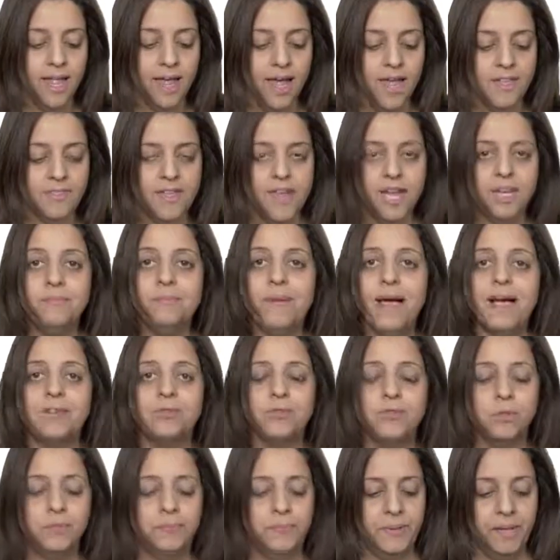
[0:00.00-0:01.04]
And then
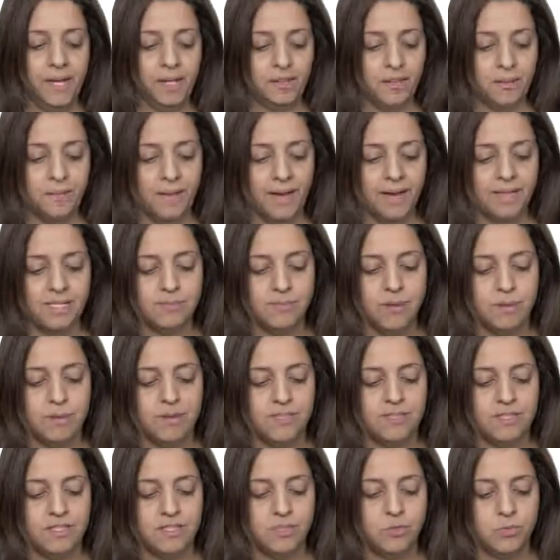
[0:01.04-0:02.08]
max would pick the maximum
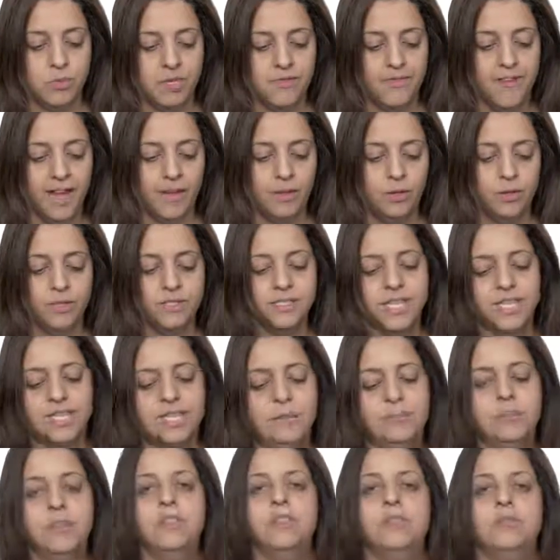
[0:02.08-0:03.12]
of these 3 values, it's going
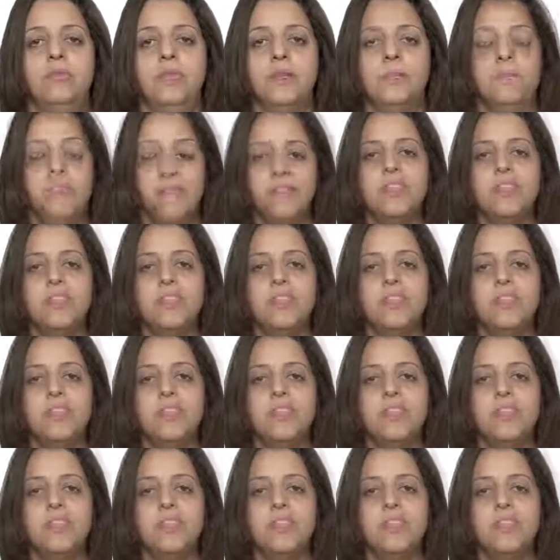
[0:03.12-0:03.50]
to be 3.